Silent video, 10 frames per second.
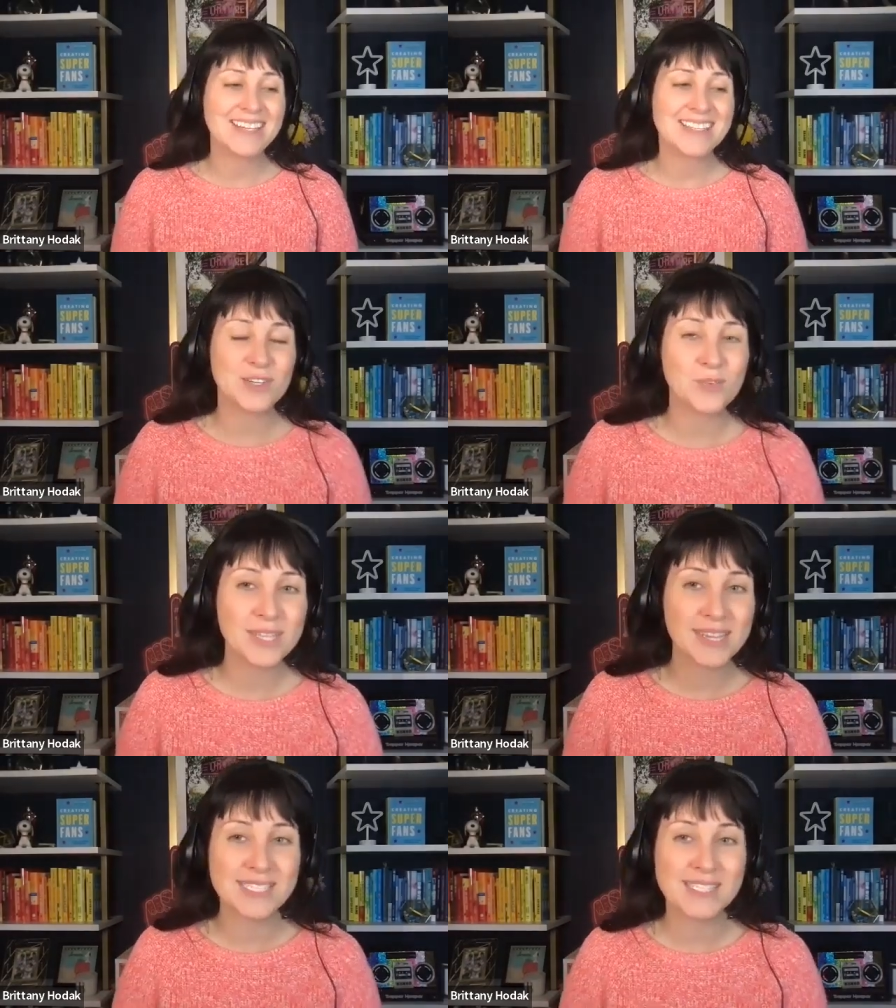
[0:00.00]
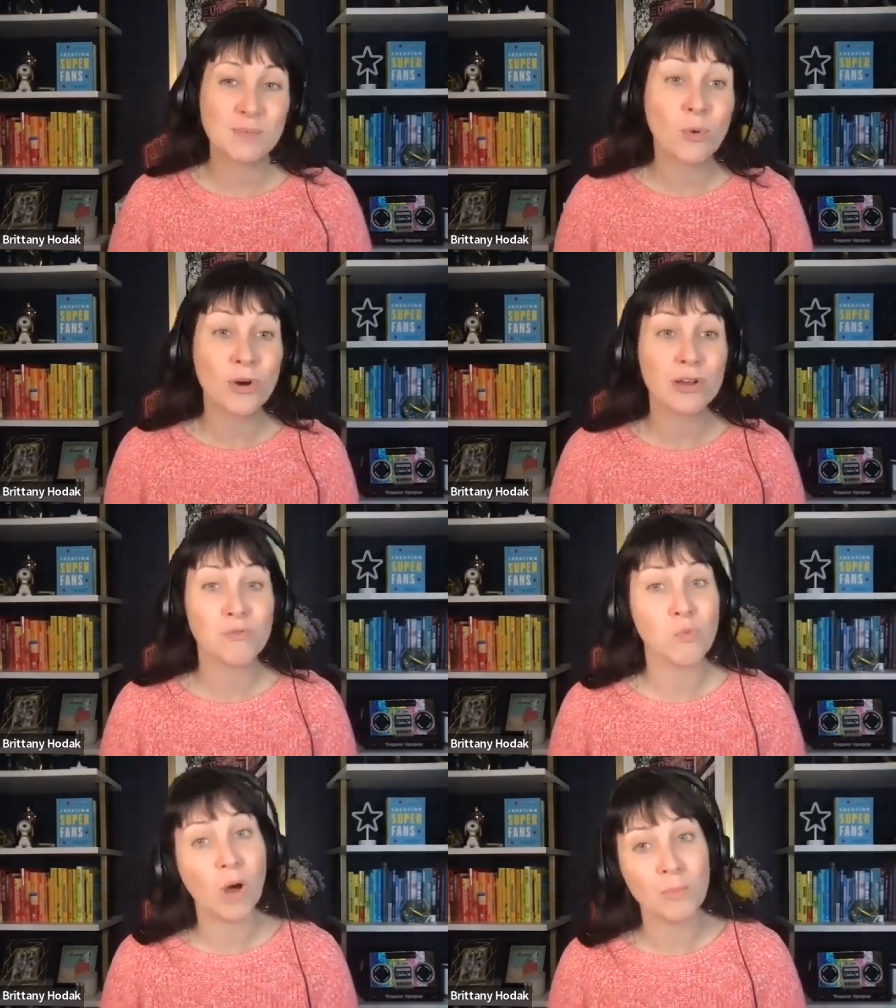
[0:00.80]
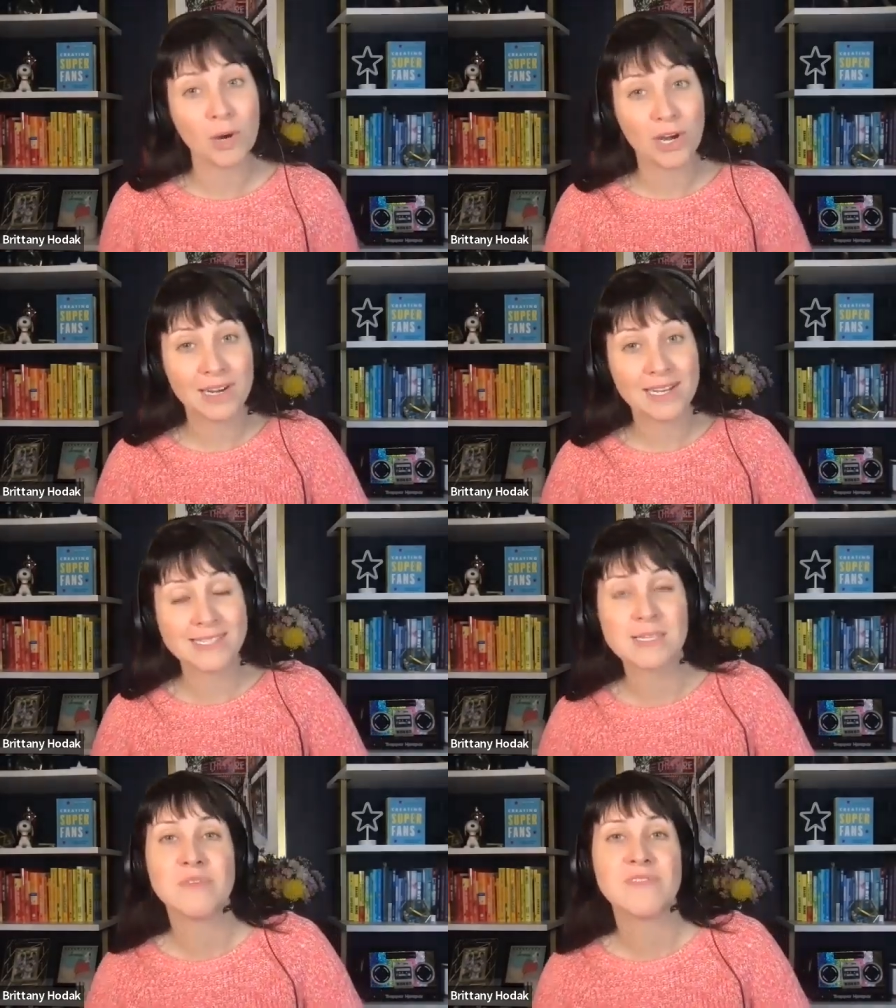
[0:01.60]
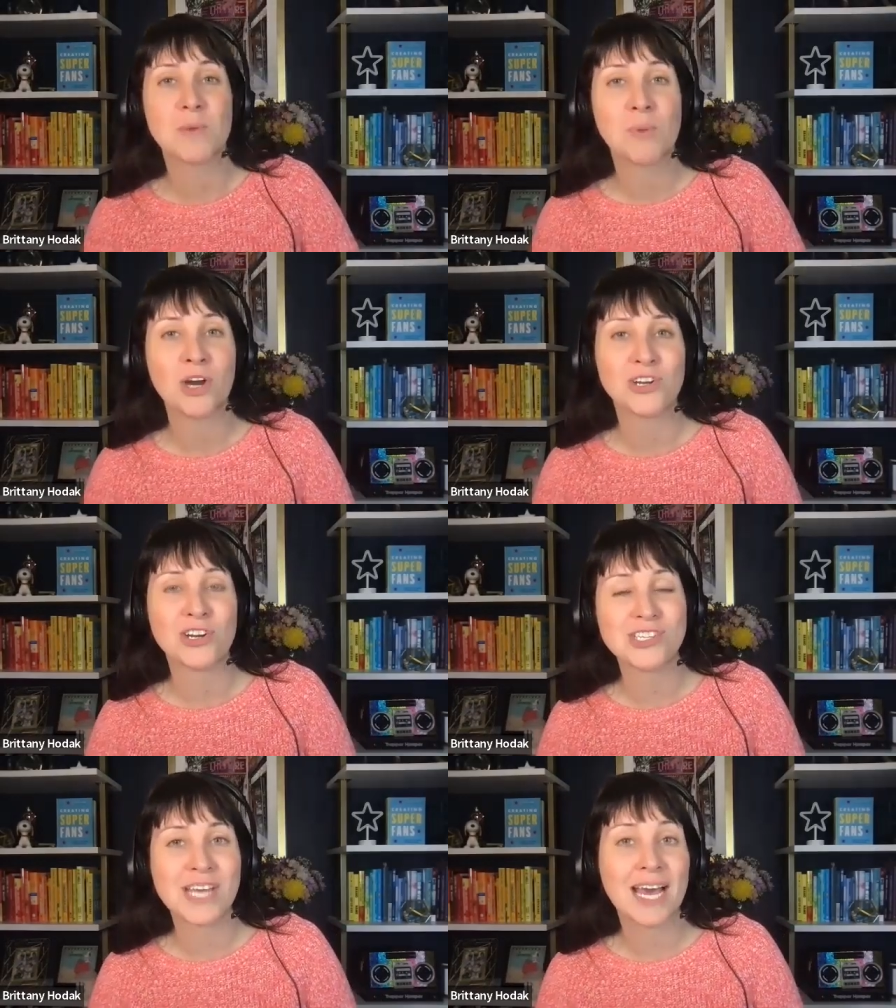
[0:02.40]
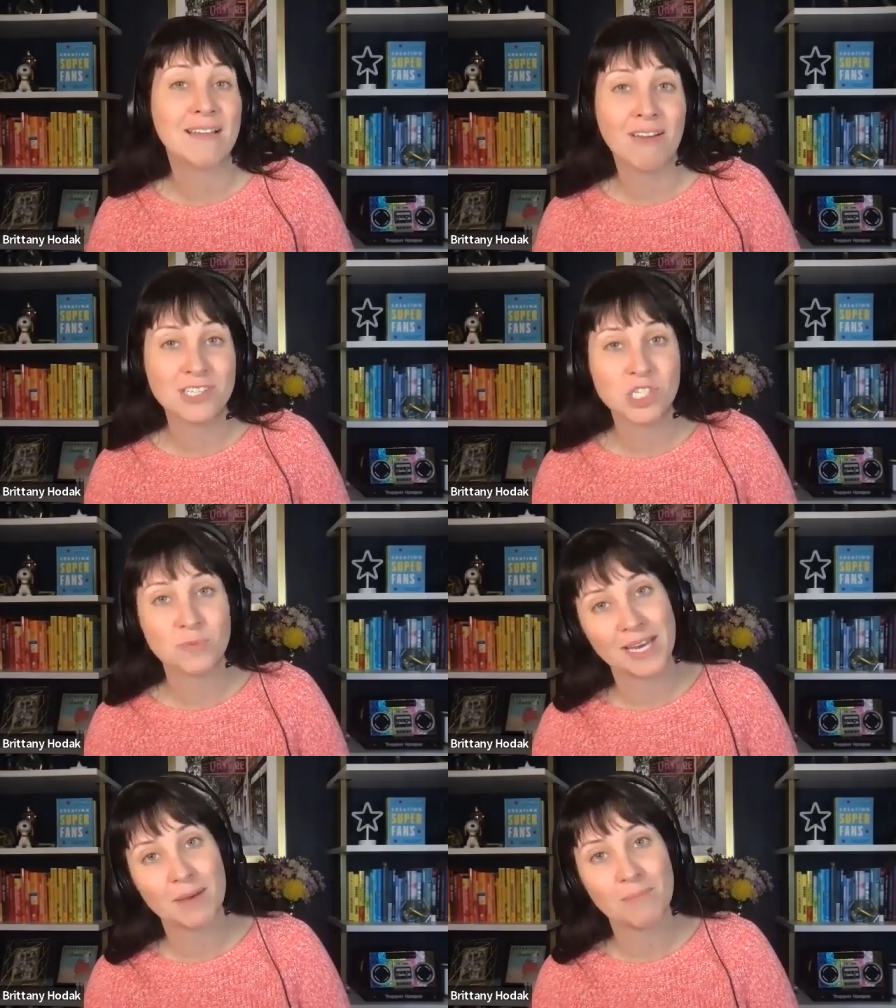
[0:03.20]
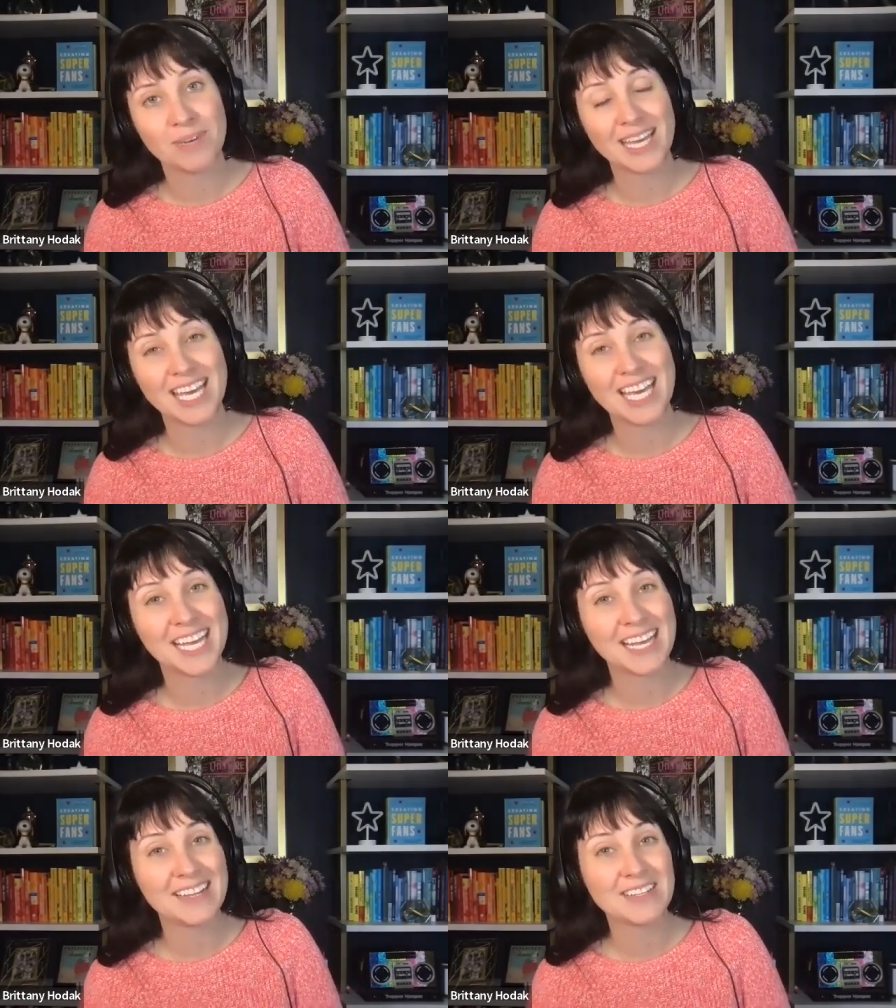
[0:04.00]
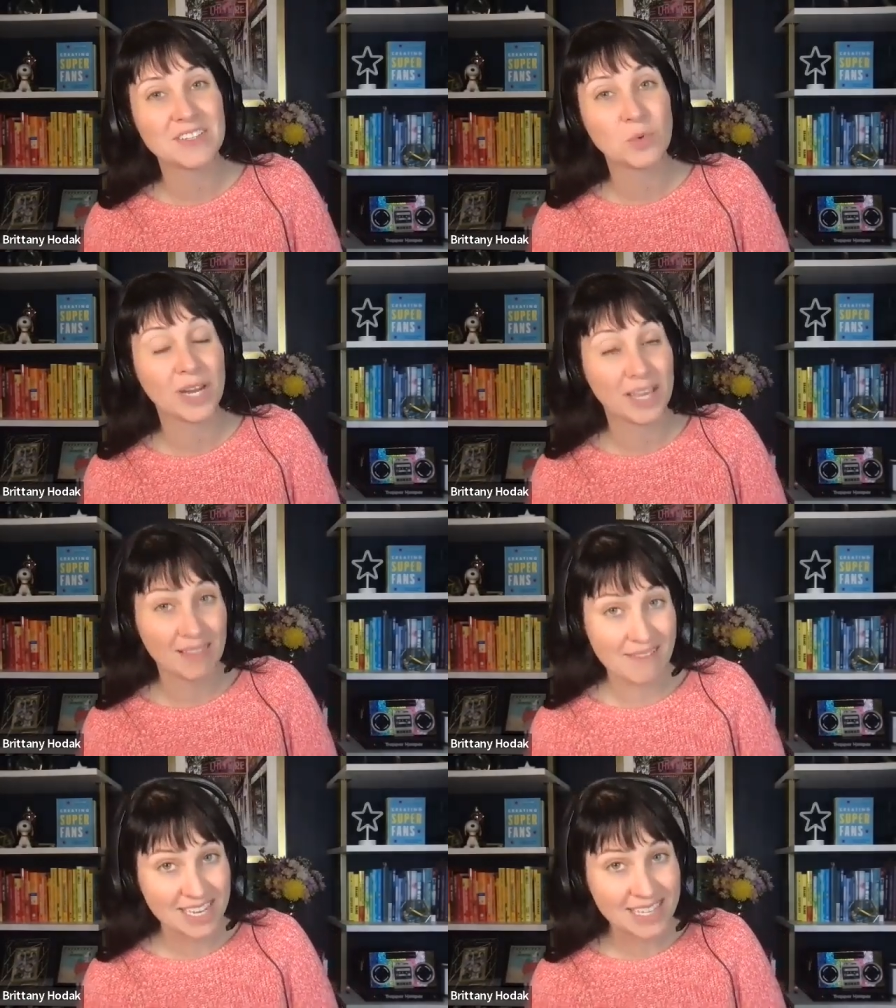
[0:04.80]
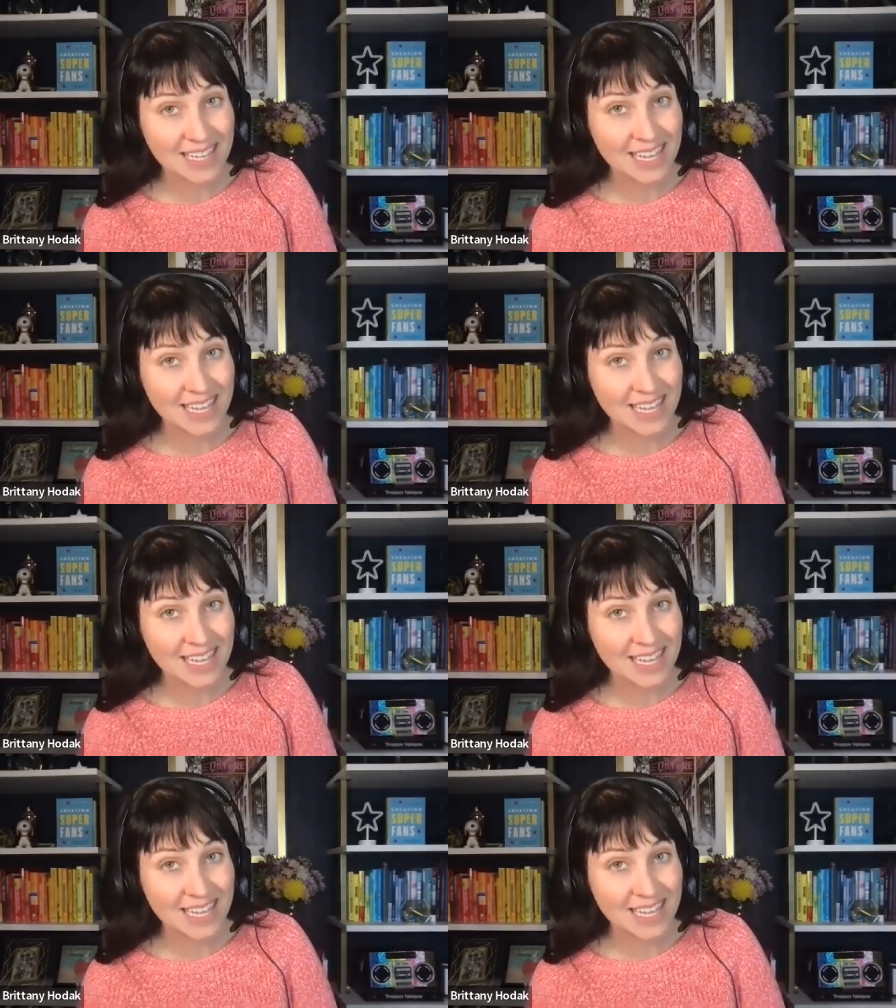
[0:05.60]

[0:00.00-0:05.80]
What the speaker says: So, with the support of Walmart and some of their partners, I launched my company in 2011